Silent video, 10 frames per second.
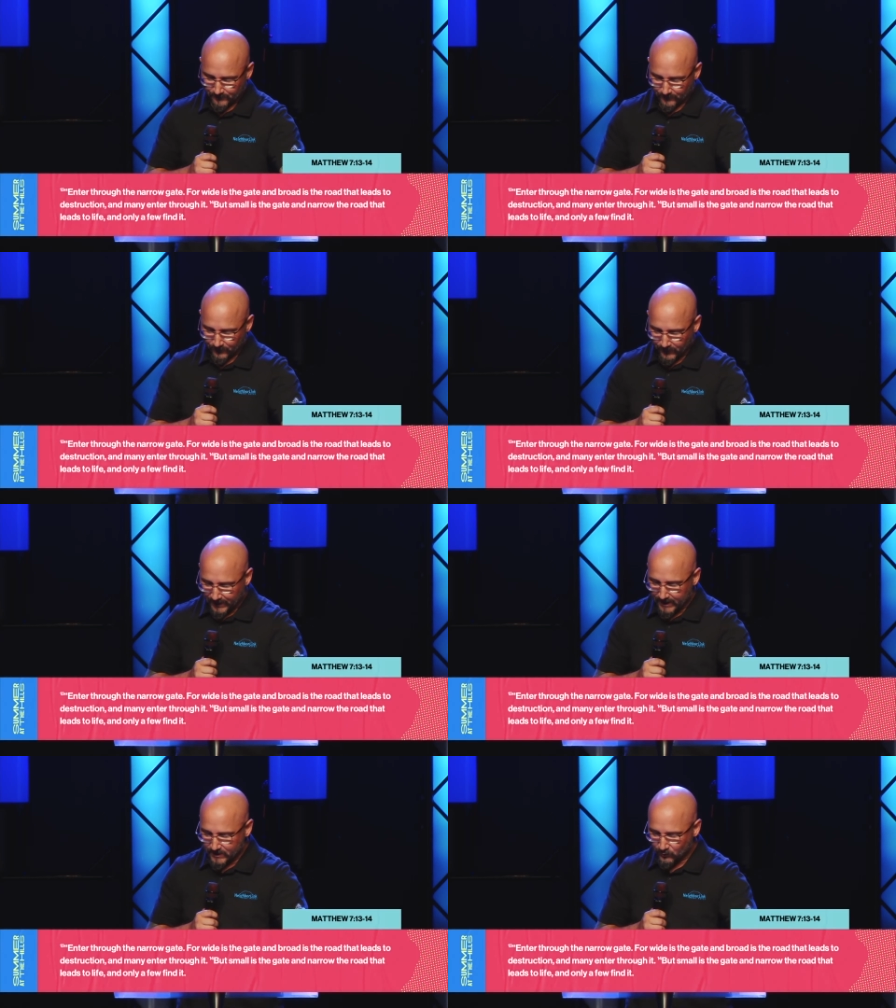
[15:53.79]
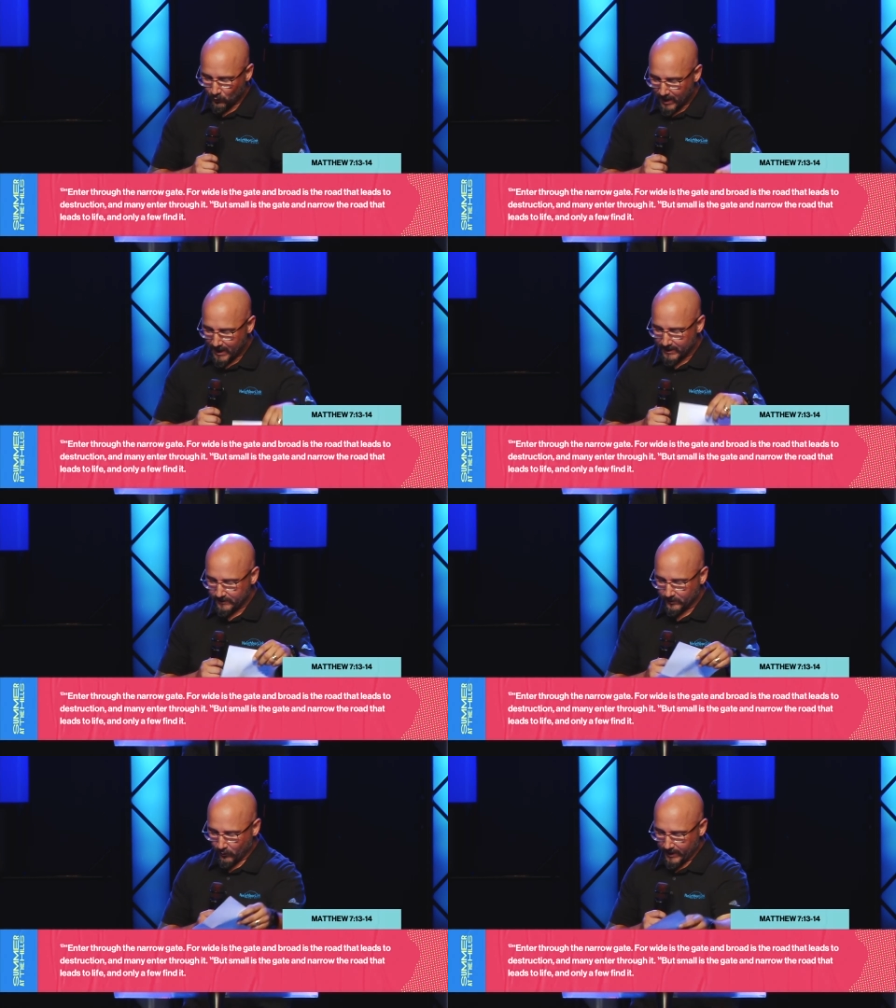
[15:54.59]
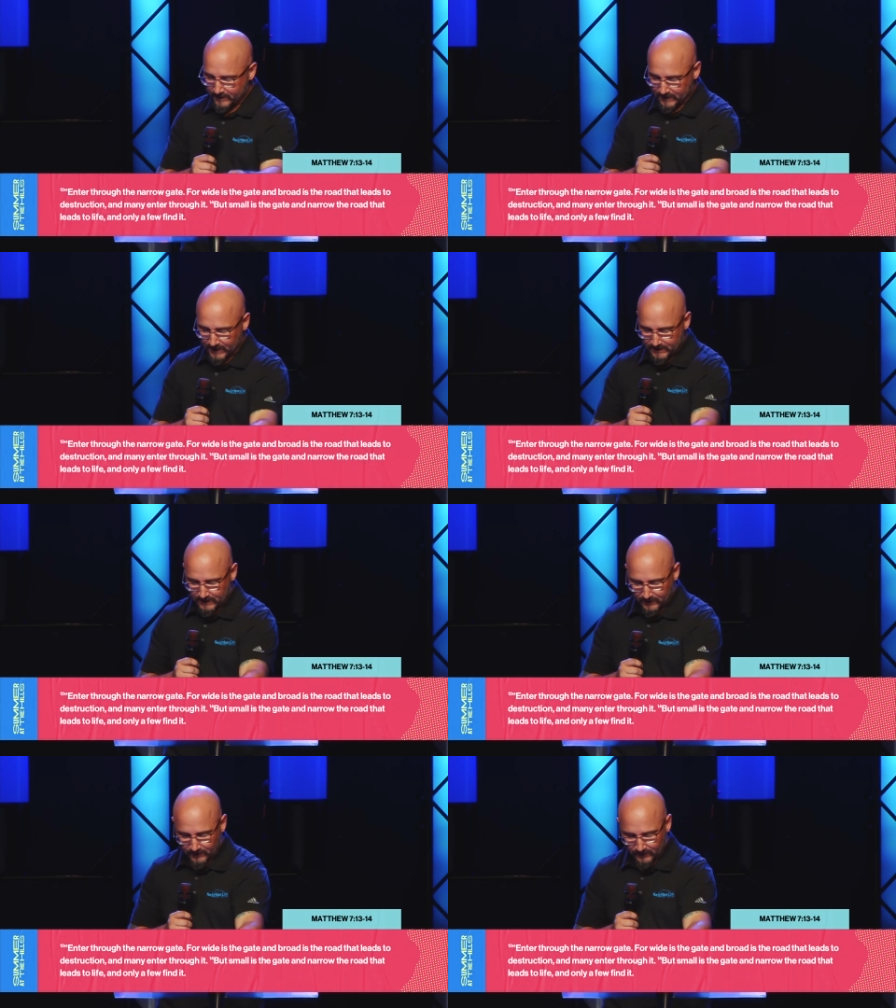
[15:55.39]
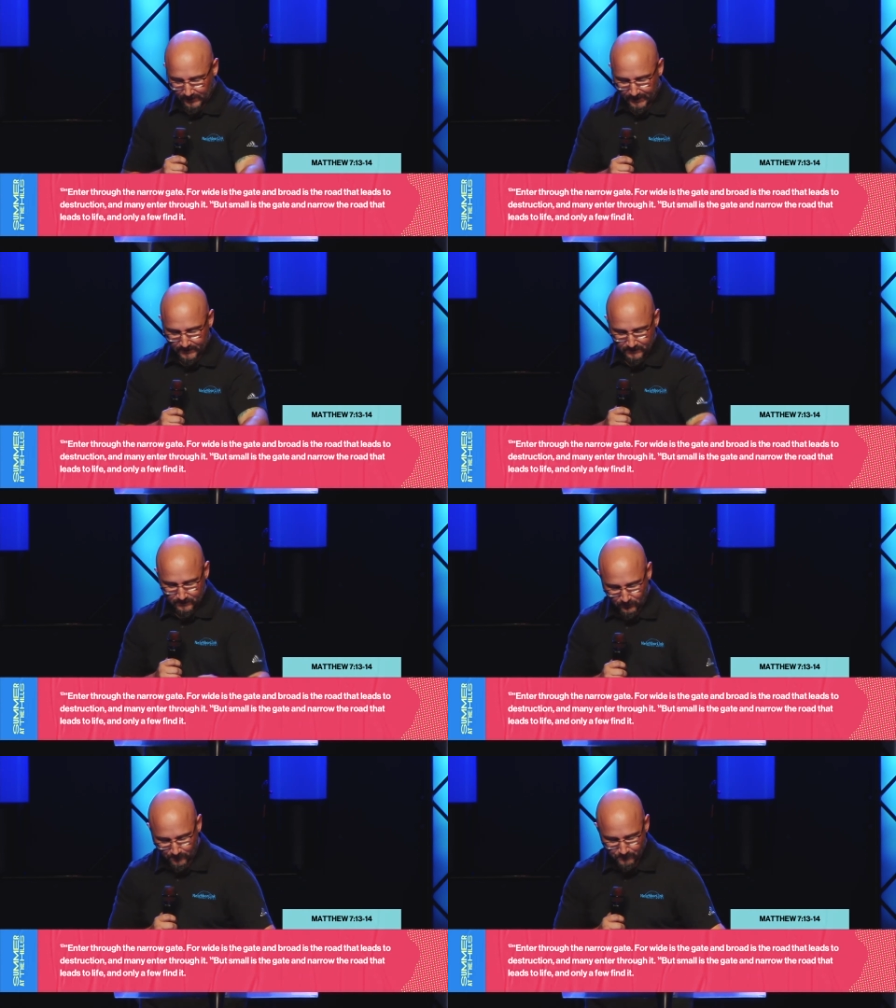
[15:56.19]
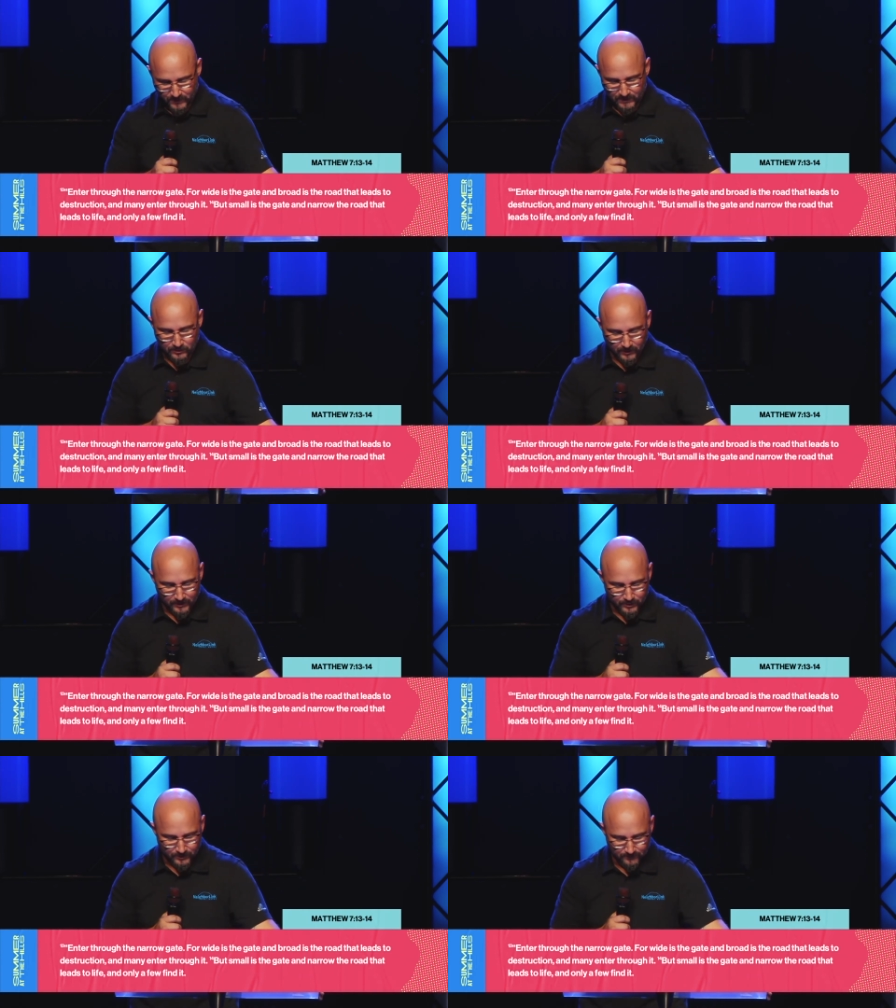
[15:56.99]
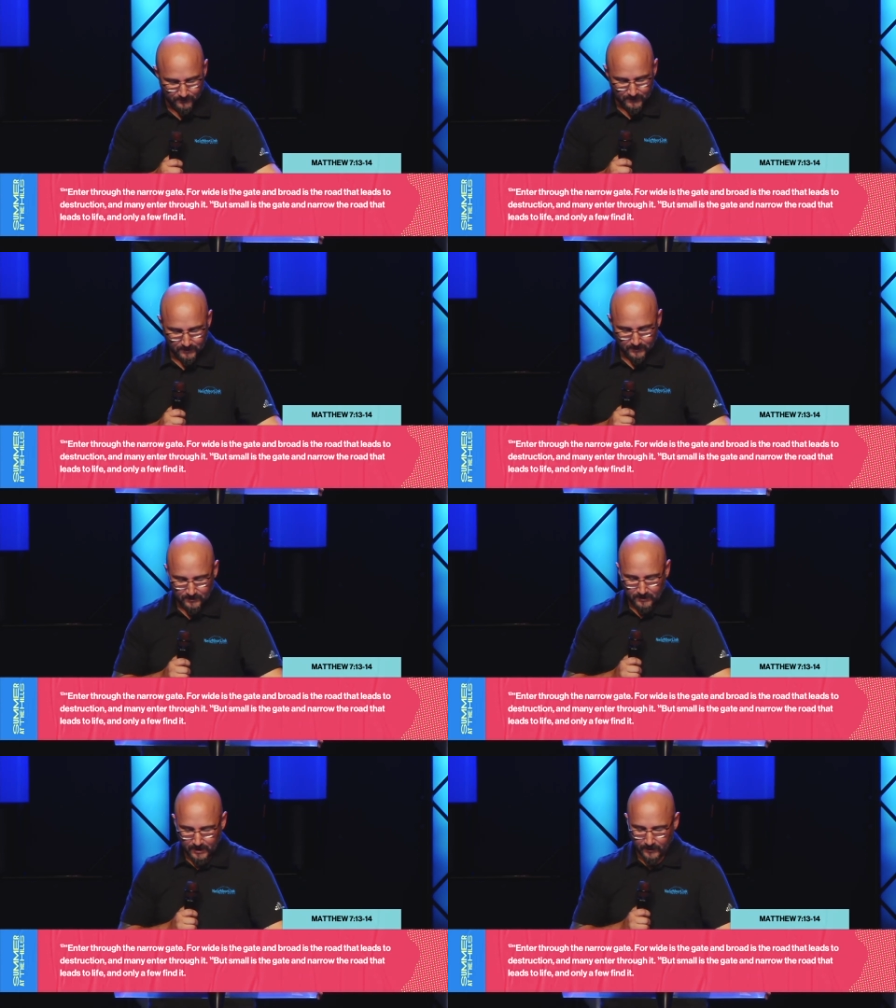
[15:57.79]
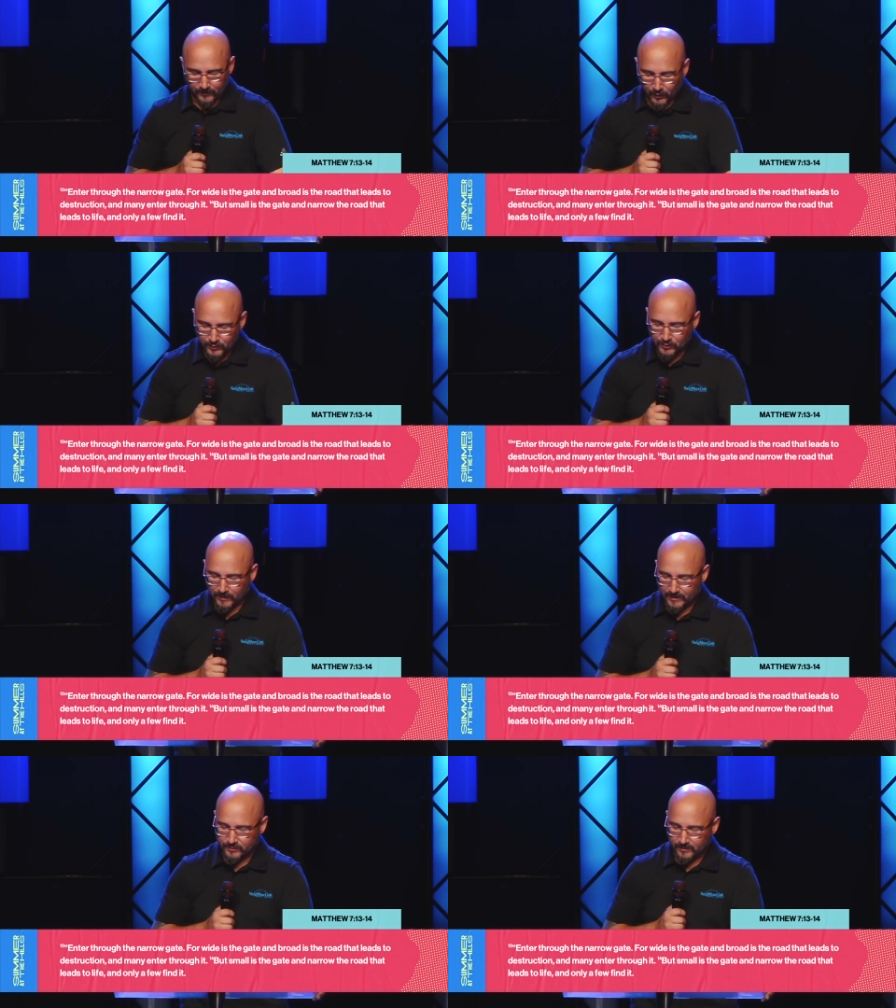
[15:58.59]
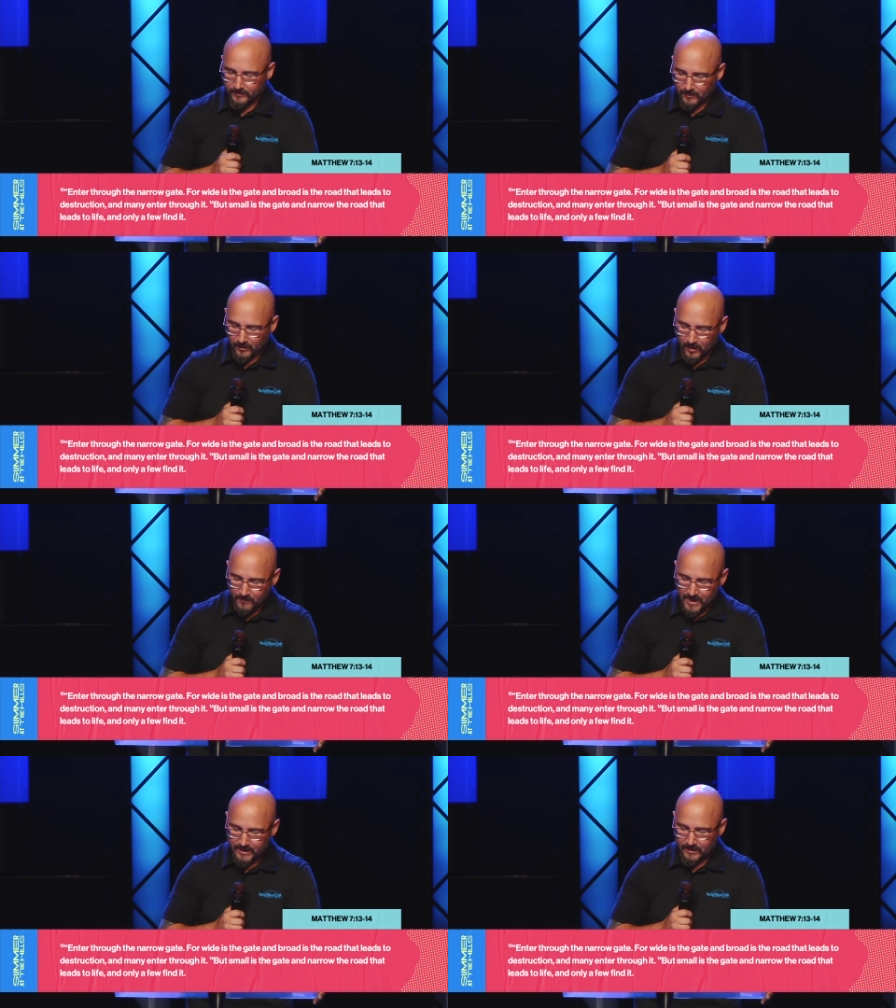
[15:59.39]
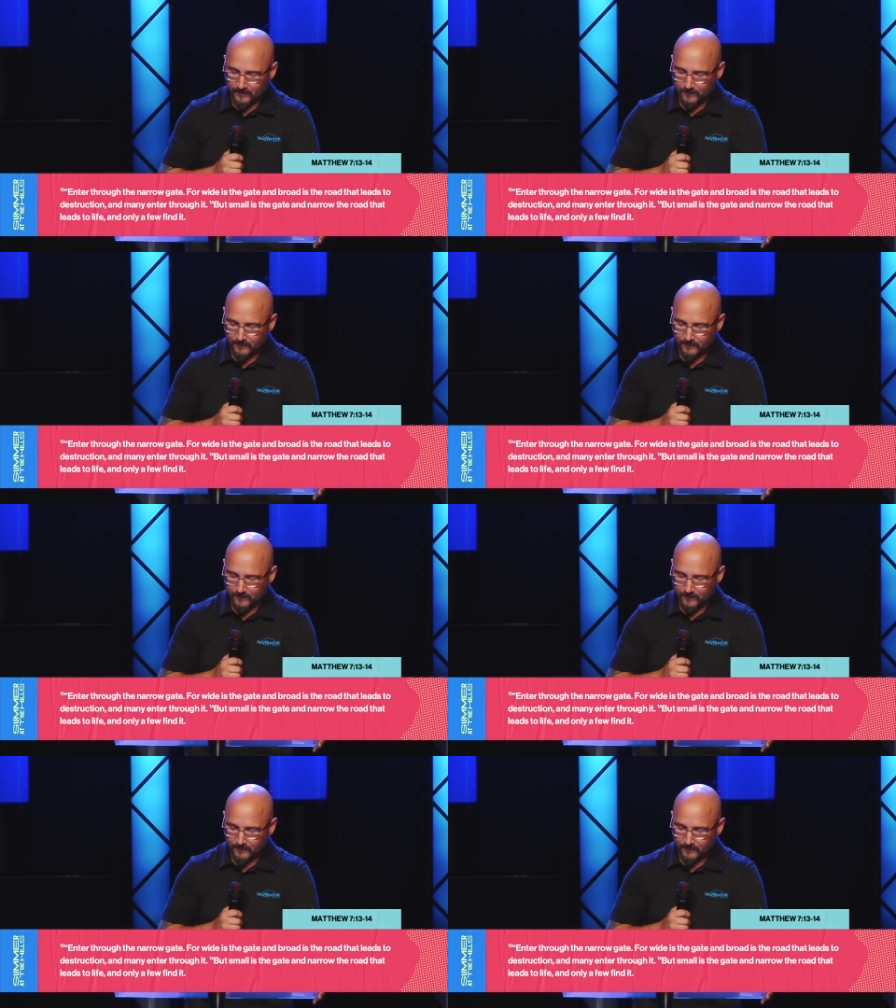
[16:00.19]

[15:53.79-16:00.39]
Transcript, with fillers: For the gate is wide and the way is easy that leads to destruction and those who enter it are many.